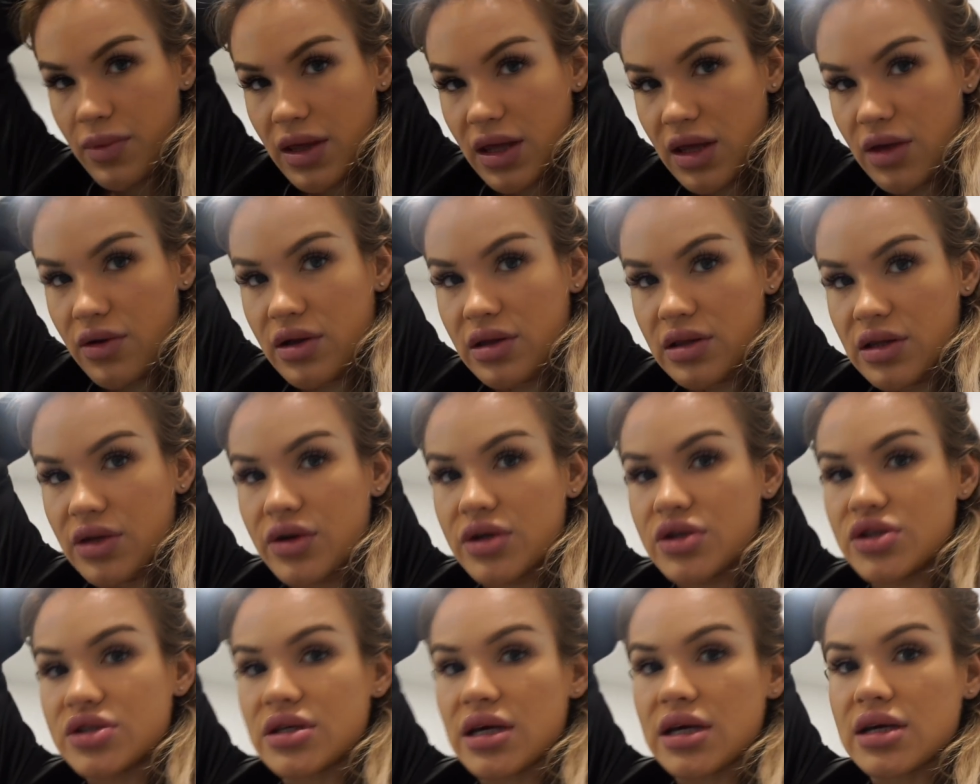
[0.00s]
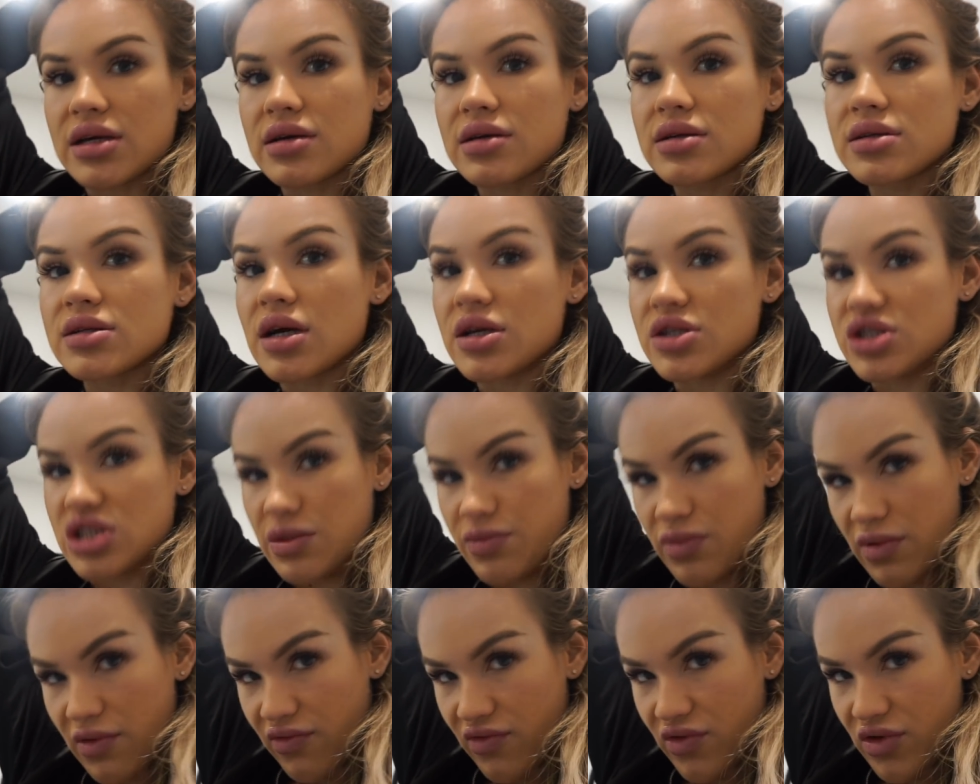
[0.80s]
You can literally just like touch
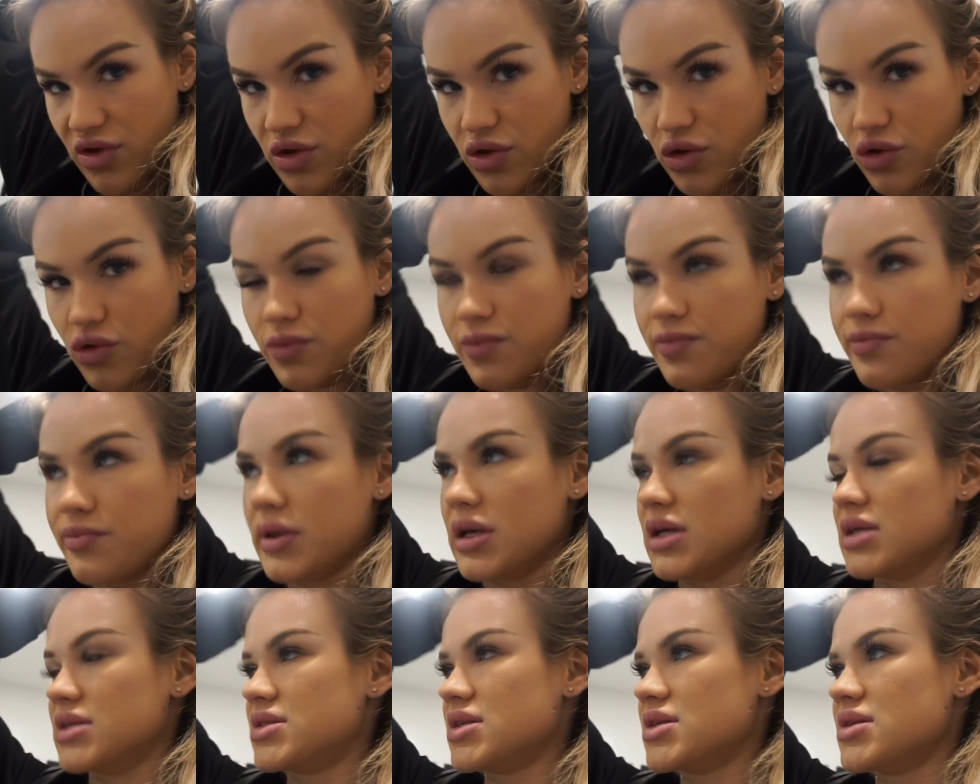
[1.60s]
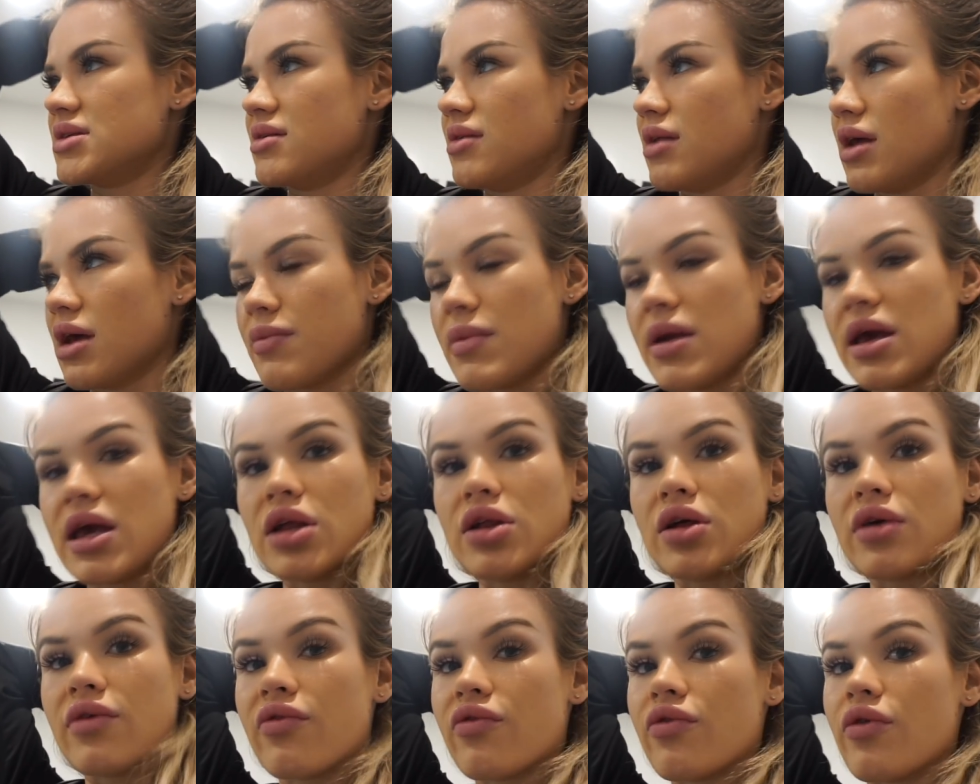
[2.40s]
up a few pieces and like make it
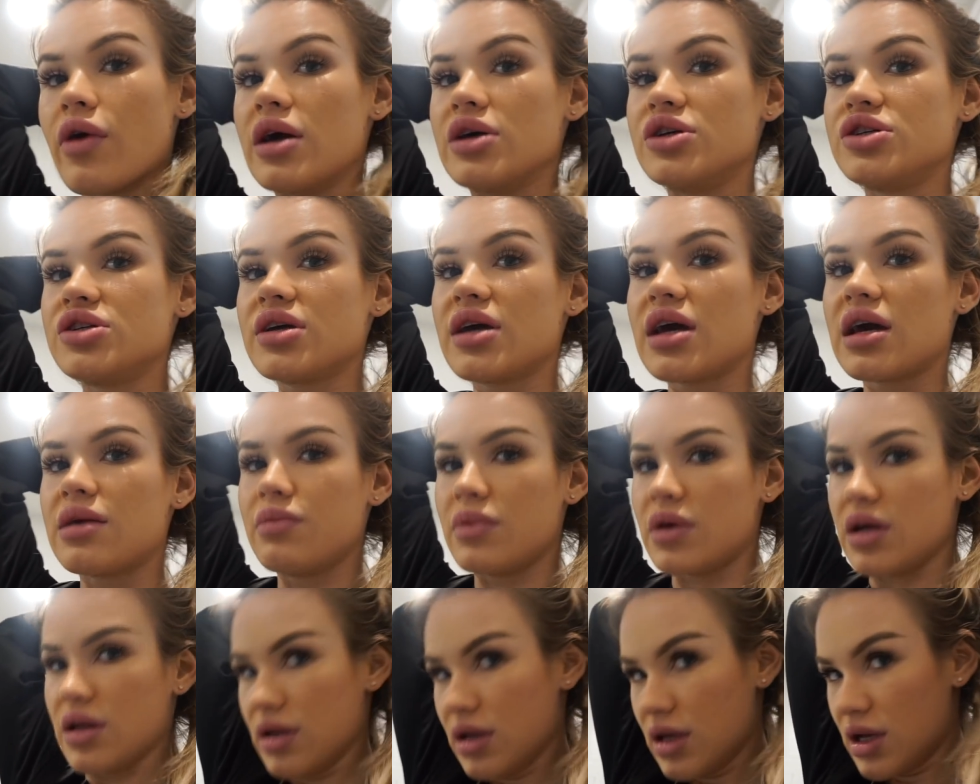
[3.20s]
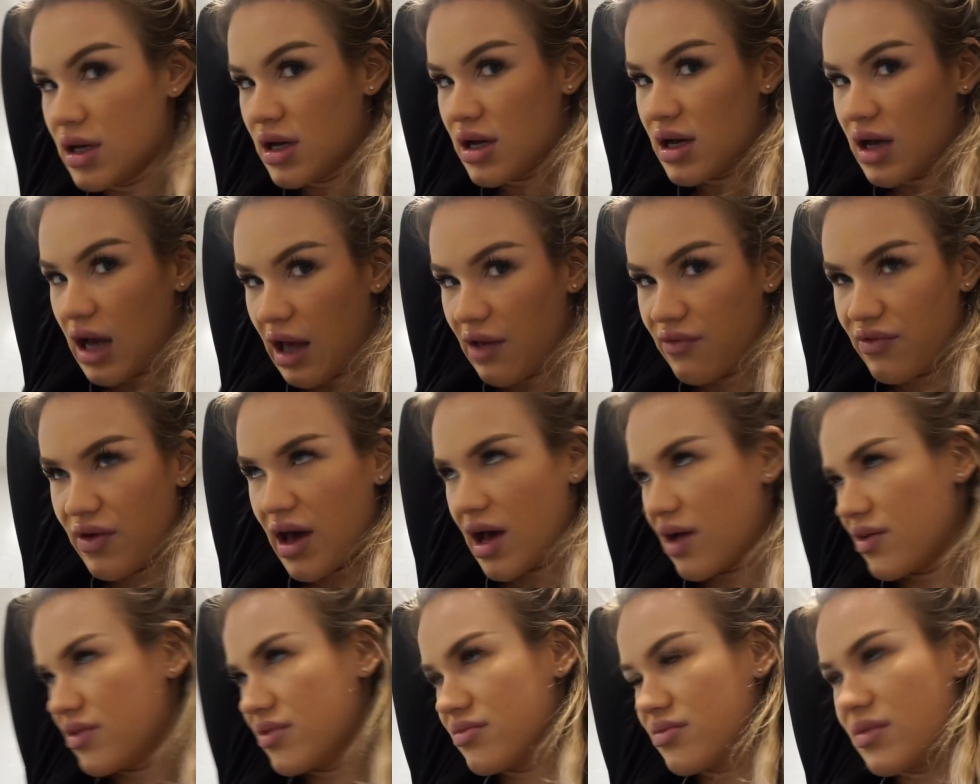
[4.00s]
look fresh again. But I've
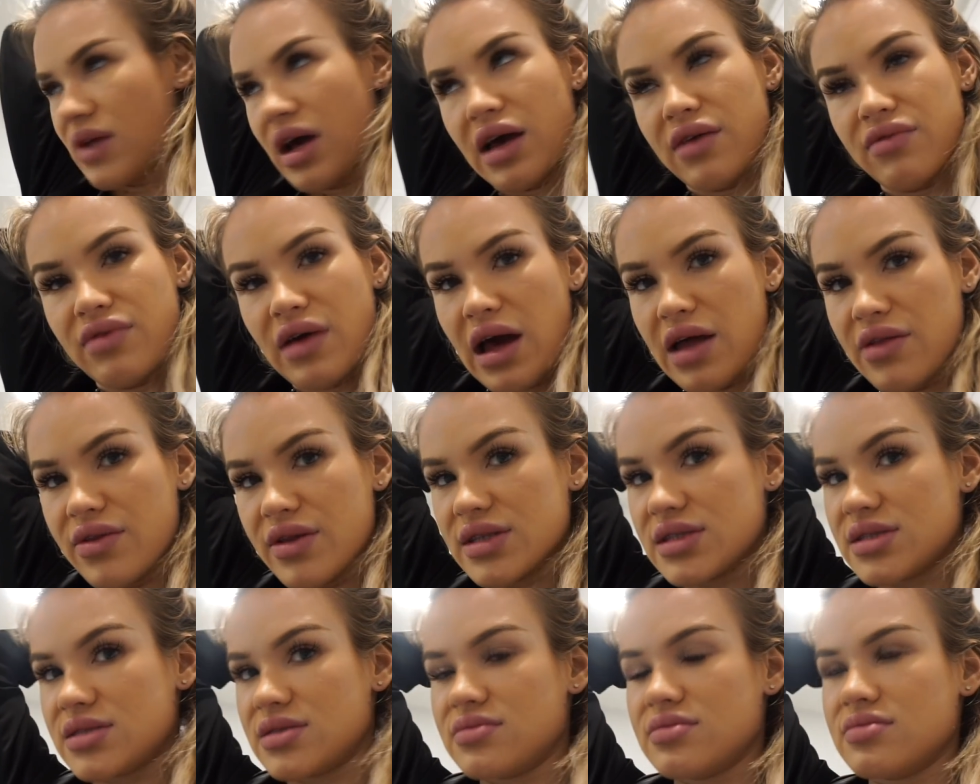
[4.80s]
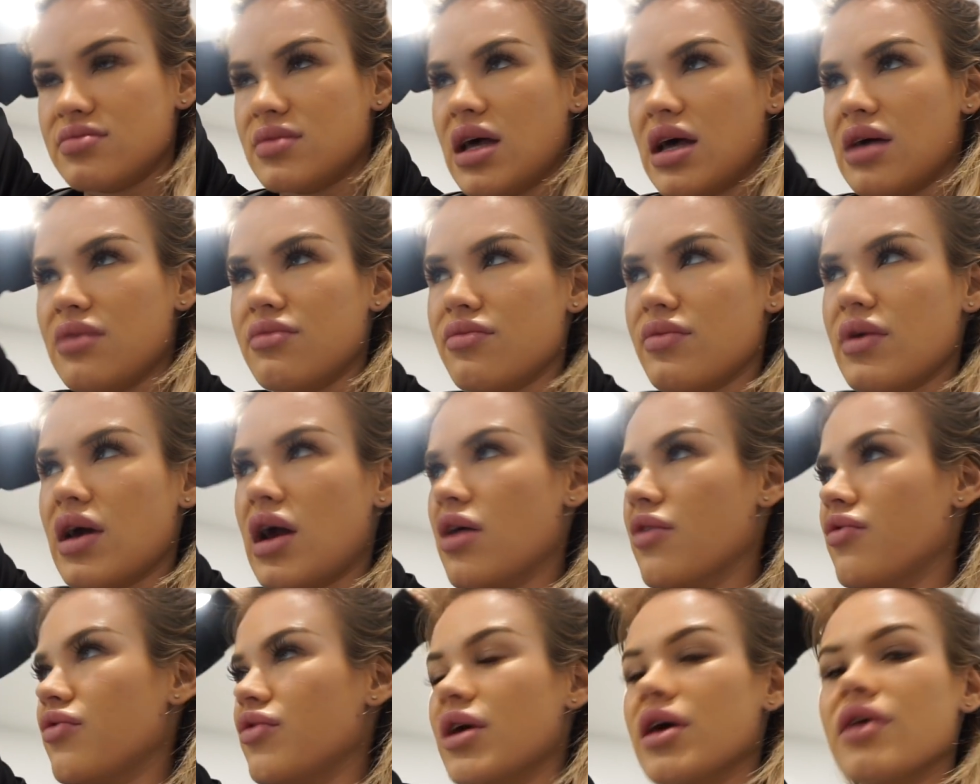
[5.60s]
had I've had this
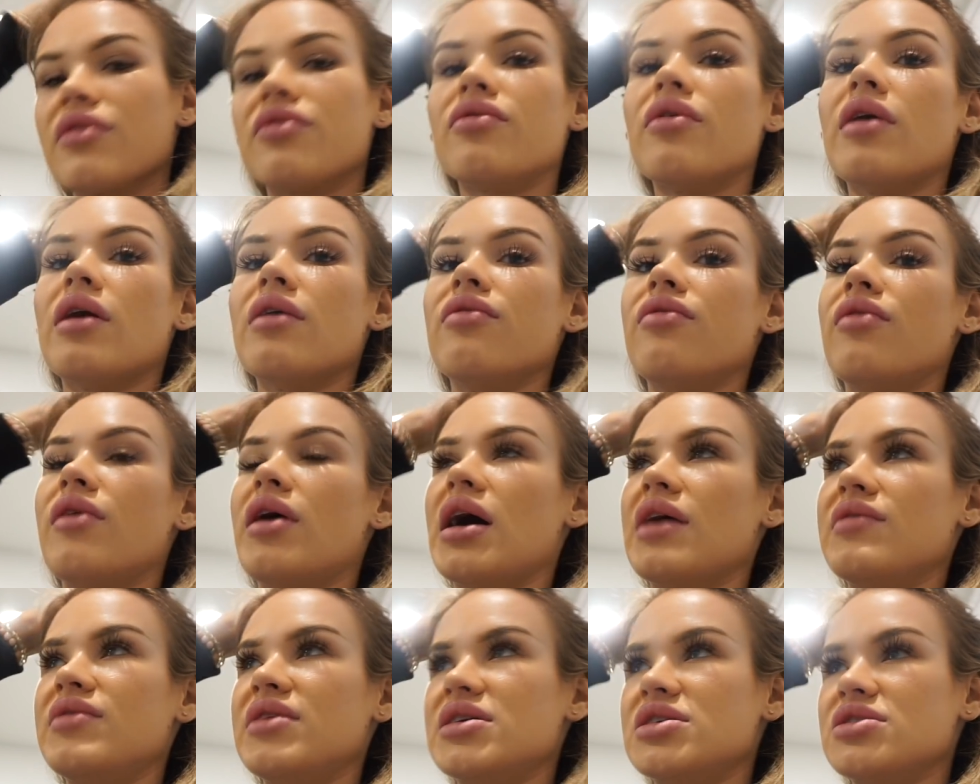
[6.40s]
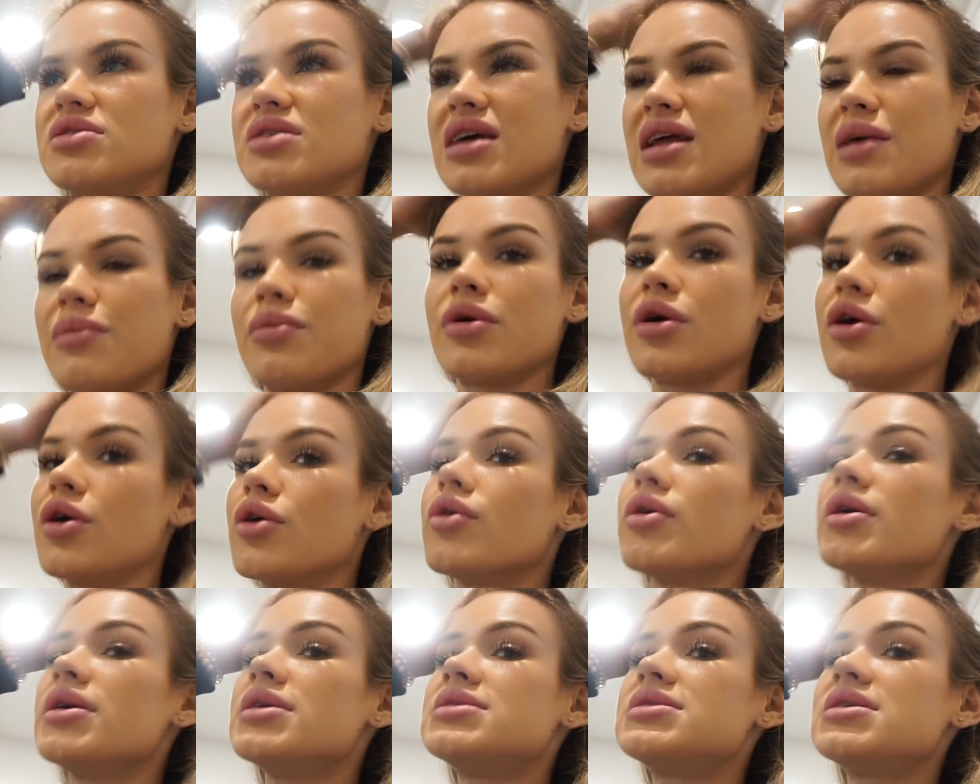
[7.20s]
hair for like f five days. It's getting pretty
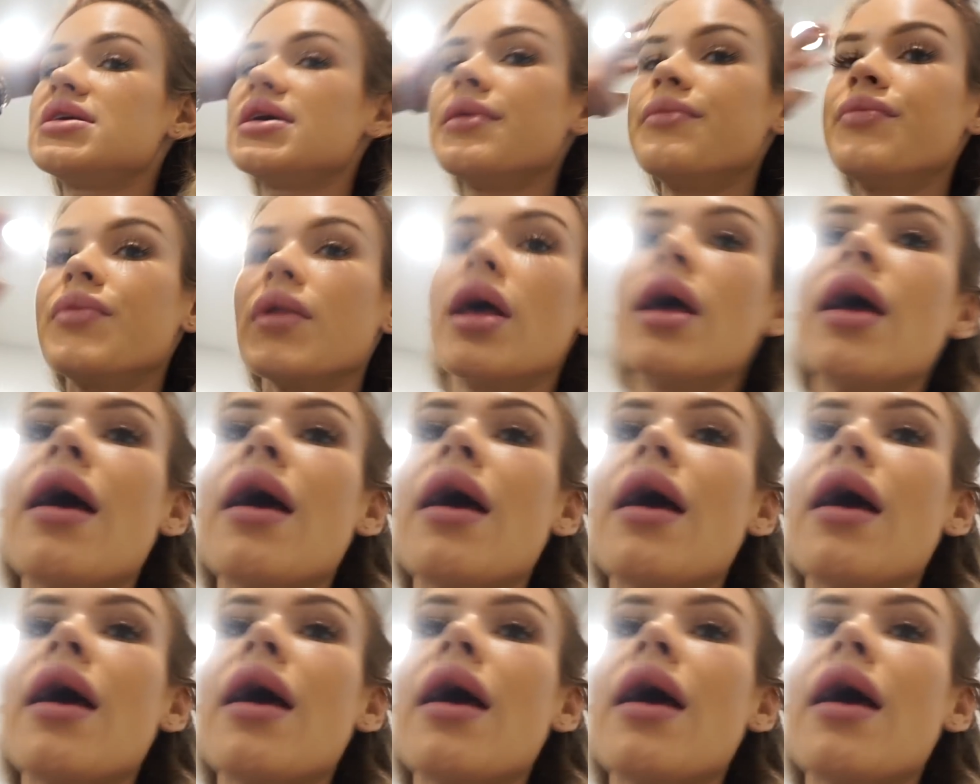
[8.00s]
greasy.